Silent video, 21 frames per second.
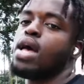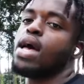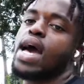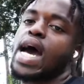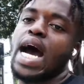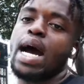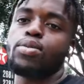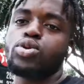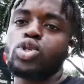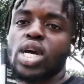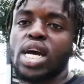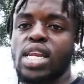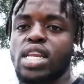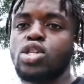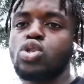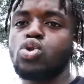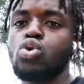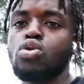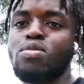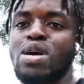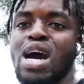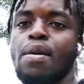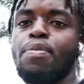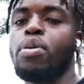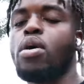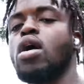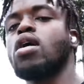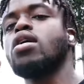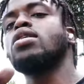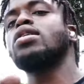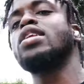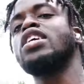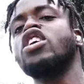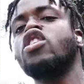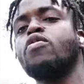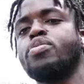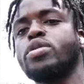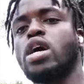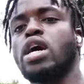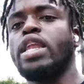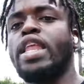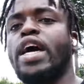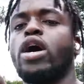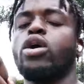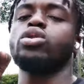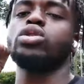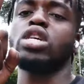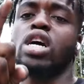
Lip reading: I'm trying to do my part and help y'all out.